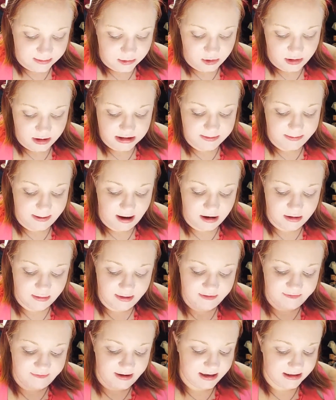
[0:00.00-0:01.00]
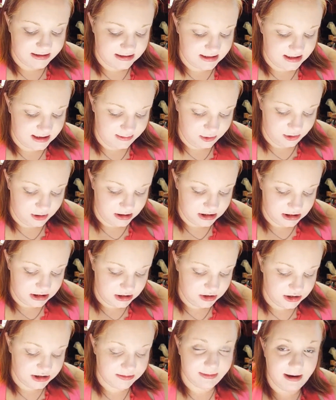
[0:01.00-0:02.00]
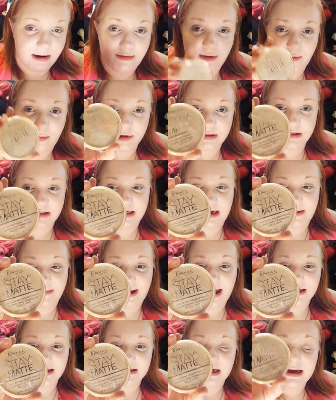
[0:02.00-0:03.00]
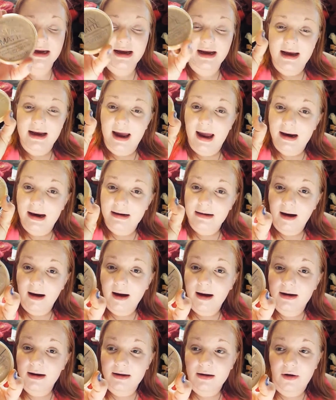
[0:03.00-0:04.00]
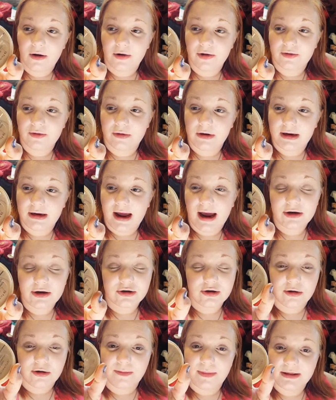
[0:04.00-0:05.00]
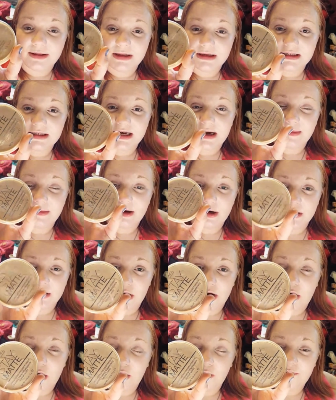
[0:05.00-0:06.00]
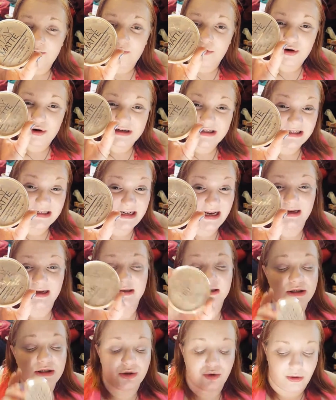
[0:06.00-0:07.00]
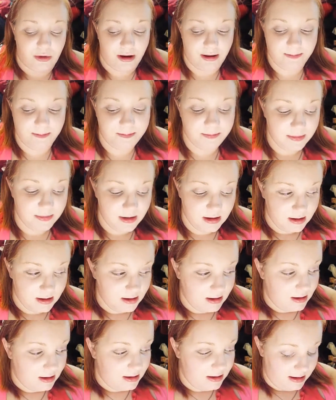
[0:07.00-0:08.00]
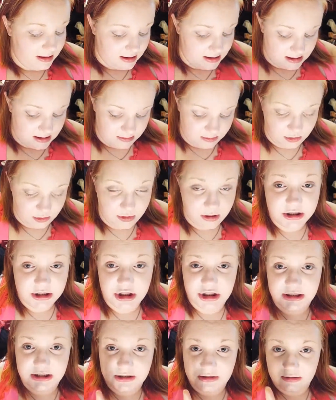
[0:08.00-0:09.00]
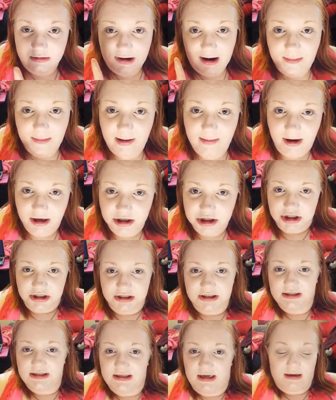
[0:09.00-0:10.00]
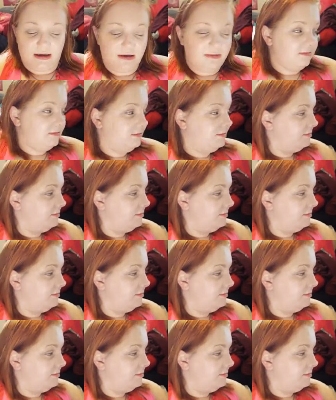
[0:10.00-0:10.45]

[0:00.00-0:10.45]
I'm going to powder my face, and I'm going to use my Rimmel Stay Matte, and not in 03 Natural, but this time in 04 Sandstorm. And I'm going to just grab my brush, just a second.